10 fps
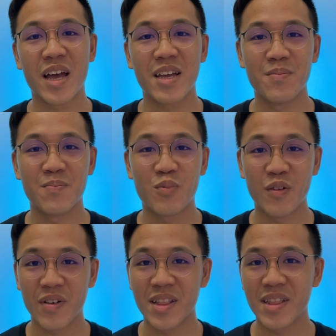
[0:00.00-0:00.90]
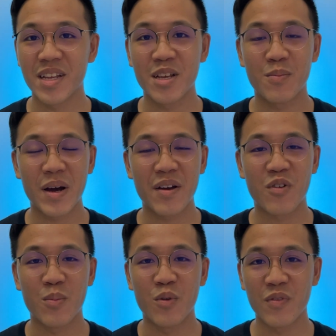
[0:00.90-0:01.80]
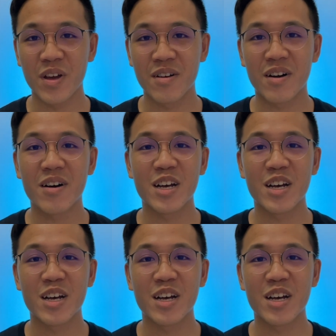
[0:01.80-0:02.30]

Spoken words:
in preventing your bike from moving around,